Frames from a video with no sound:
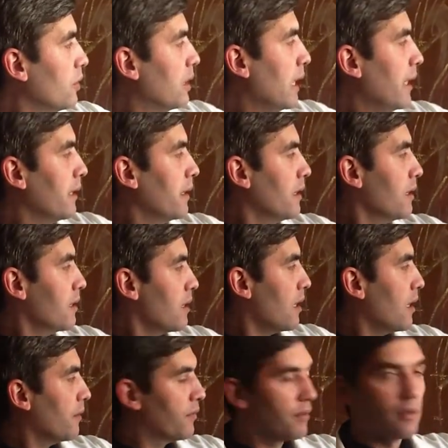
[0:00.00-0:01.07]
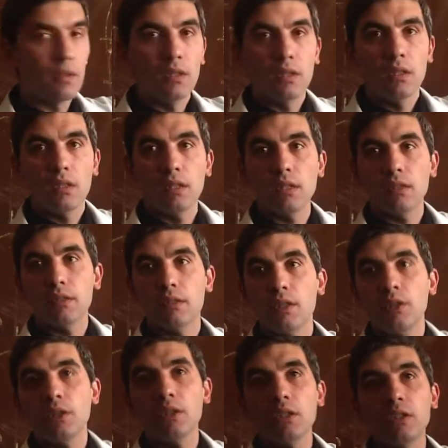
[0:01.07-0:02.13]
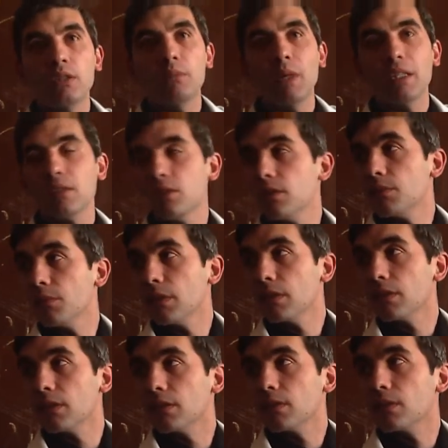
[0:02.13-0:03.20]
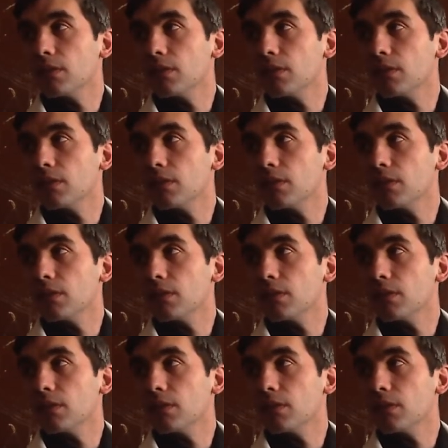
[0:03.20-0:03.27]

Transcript: tendons of sternocleidomastoid muscle.